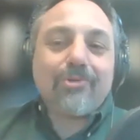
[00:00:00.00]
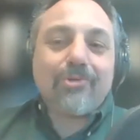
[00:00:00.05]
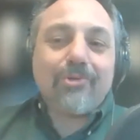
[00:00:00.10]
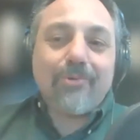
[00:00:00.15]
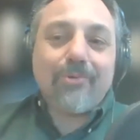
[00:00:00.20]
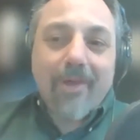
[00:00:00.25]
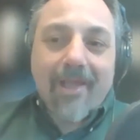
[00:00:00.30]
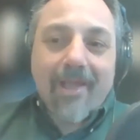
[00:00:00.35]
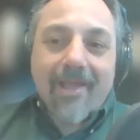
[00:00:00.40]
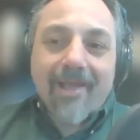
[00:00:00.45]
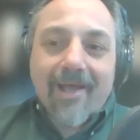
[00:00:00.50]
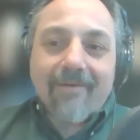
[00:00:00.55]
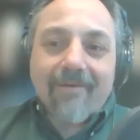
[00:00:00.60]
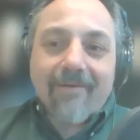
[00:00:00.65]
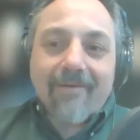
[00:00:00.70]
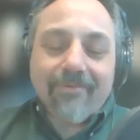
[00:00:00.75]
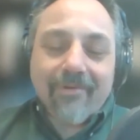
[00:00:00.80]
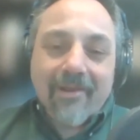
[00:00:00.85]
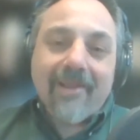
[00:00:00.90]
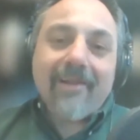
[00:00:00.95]
to
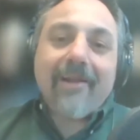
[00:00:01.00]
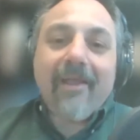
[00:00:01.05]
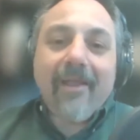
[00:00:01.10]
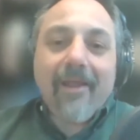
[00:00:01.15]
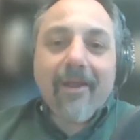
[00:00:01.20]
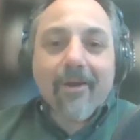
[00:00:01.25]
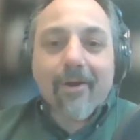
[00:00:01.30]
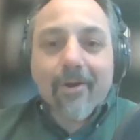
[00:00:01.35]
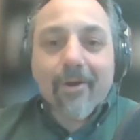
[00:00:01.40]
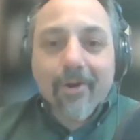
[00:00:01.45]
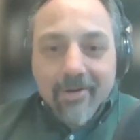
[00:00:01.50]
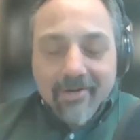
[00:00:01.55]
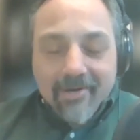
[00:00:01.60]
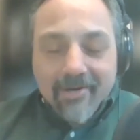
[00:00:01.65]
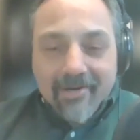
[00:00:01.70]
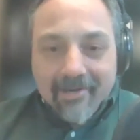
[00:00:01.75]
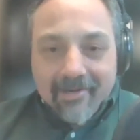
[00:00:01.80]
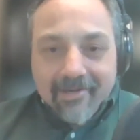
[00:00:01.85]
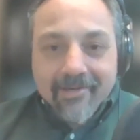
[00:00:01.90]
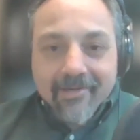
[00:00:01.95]
have
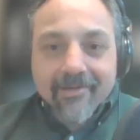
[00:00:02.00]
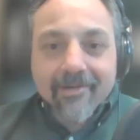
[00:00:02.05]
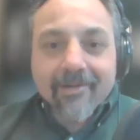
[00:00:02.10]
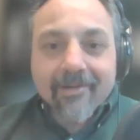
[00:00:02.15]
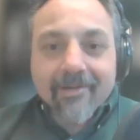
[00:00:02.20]
inherited